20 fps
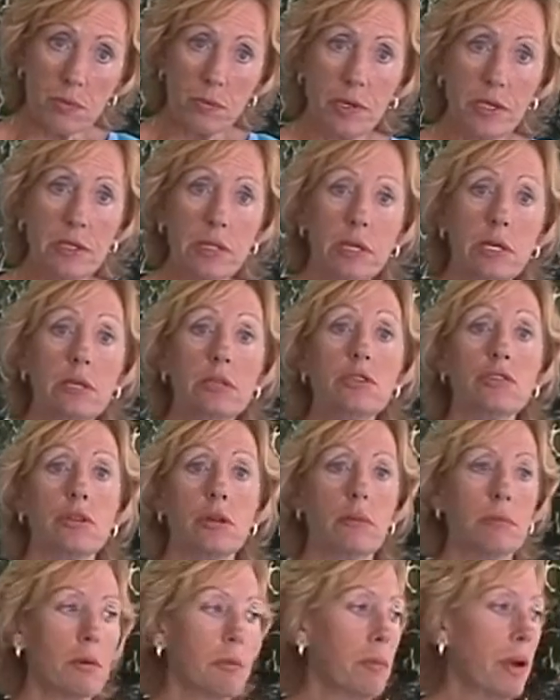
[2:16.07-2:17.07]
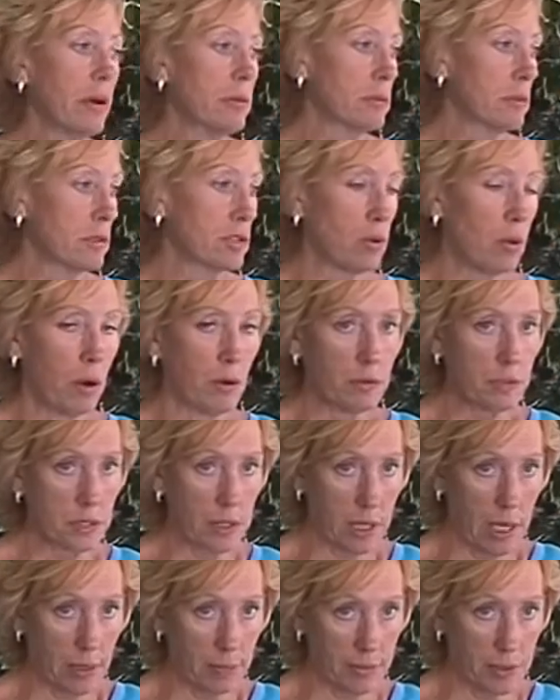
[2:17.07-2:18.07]
We teach them about the 12
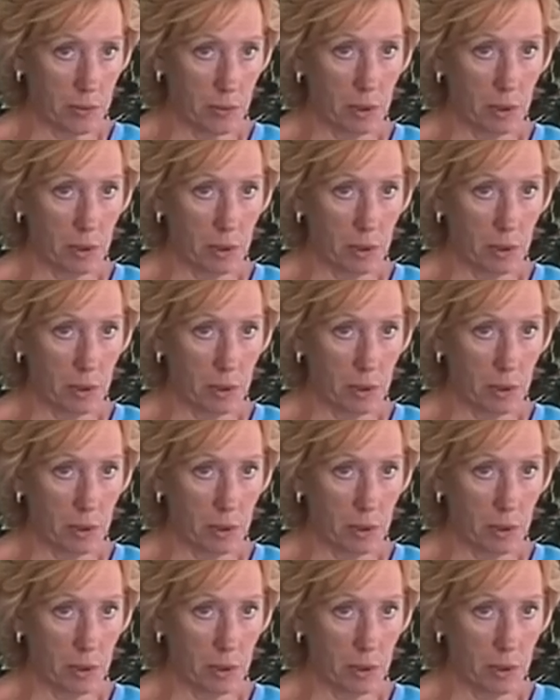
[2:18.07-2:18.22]
steps.